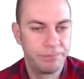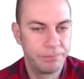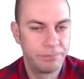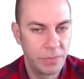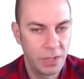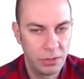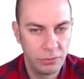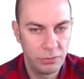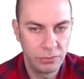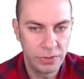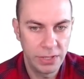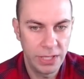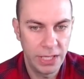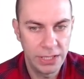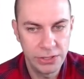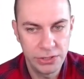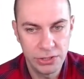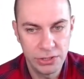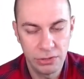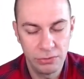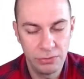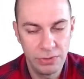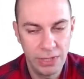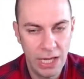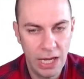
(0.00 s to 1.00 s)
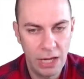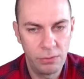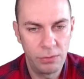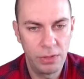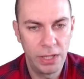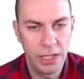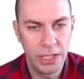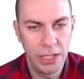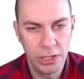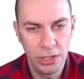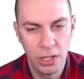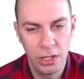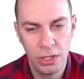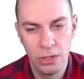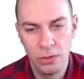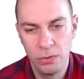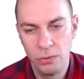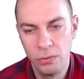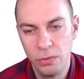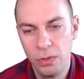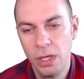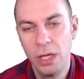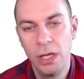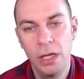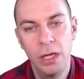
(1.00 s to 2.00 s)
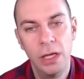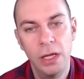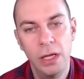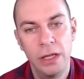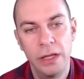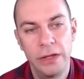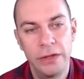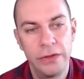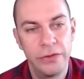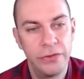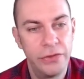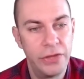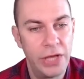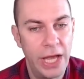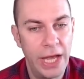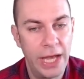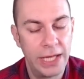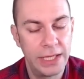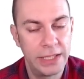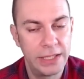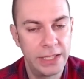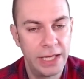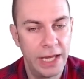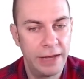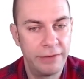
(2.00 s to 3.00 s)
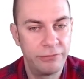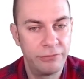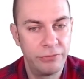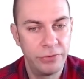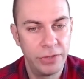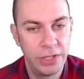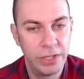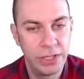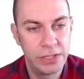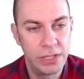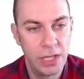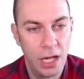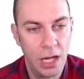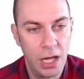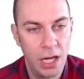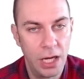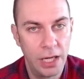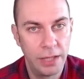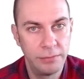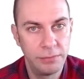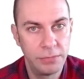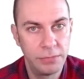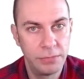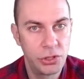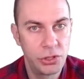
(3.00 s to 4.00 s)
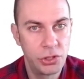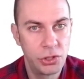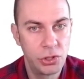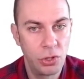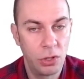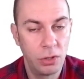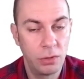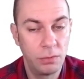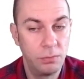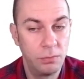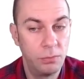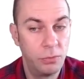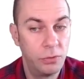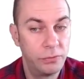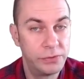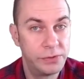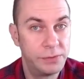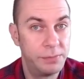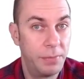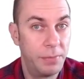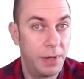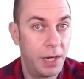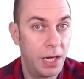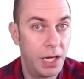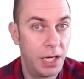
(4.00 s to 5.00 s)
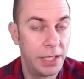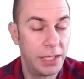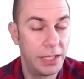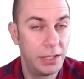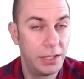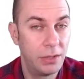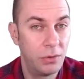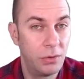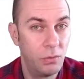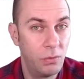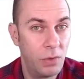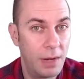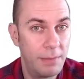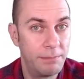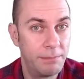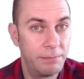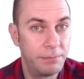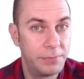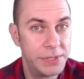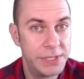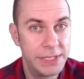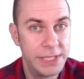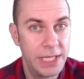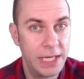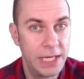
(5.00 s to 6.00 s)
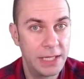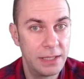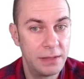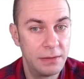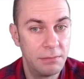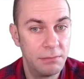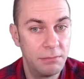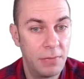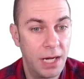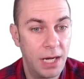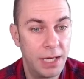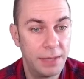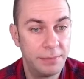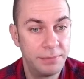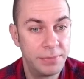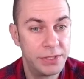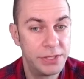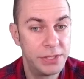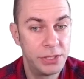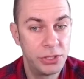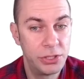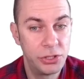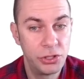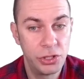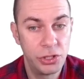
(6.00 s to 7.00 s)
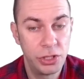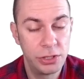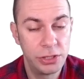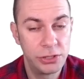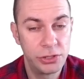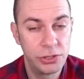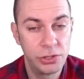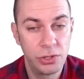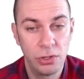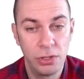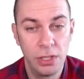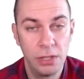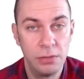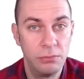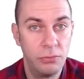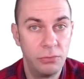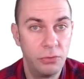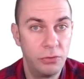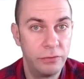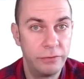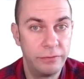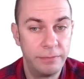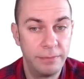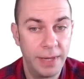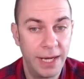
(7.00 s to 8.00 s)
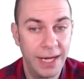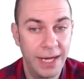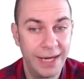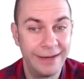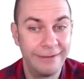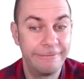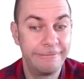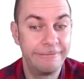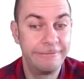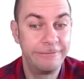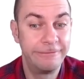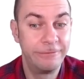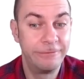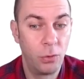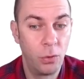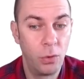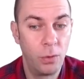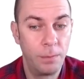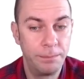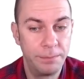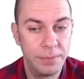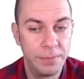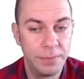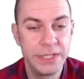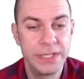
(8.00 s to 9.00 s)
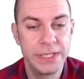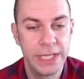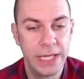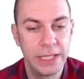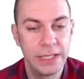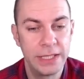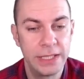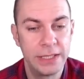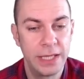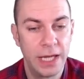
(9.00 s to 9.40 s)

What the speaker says: Okay, so now I know that every time the stock moves by 1%, my position is going to move by 4%.